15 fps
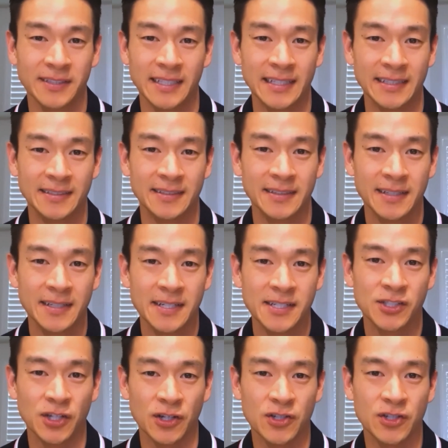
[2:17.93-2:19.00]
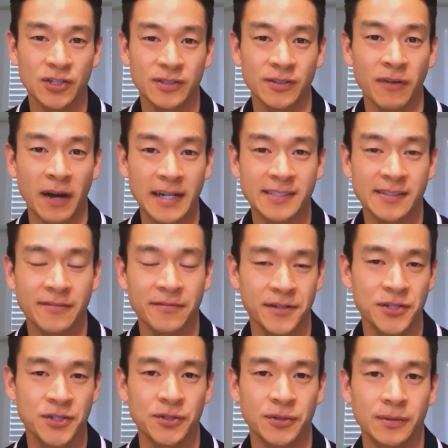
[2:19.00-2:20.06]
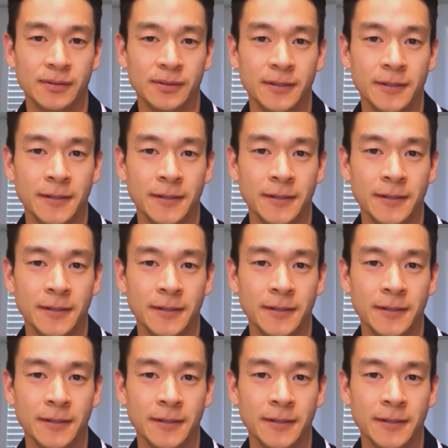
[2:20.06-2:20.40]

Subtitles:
in such divisive issues.